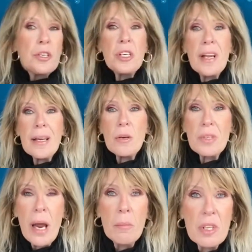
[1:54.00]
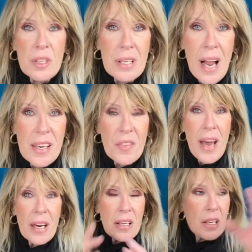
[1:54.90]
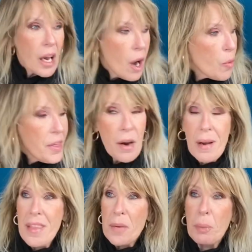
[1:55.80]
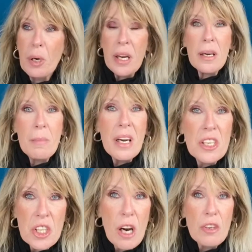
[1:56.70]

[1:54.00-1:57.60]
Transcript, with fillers: just like those gamblers in Las Vegas. They go there and they put in $1 million.